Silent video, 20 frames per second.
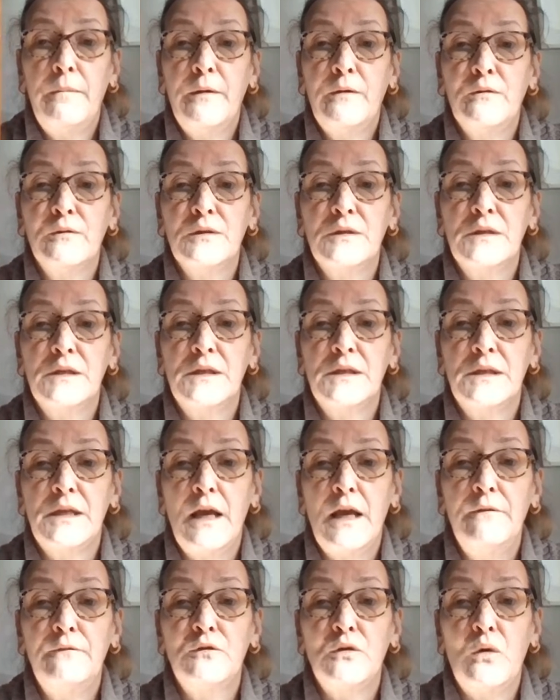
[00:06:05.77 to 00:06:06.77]
because the
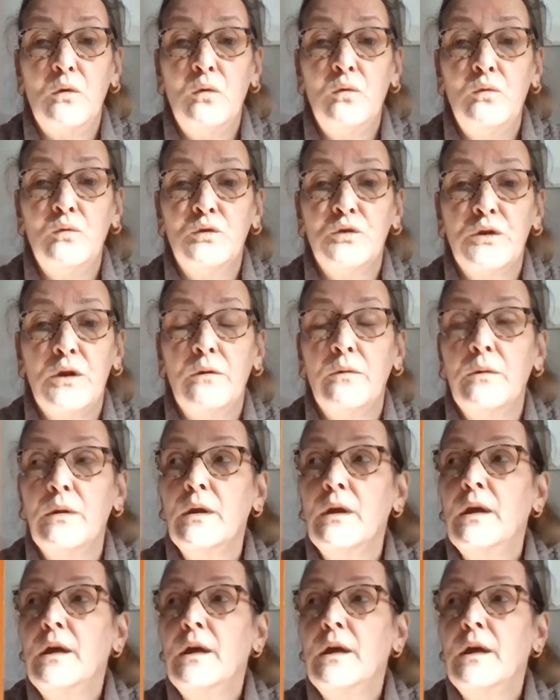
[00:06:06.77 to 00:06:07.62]
staves also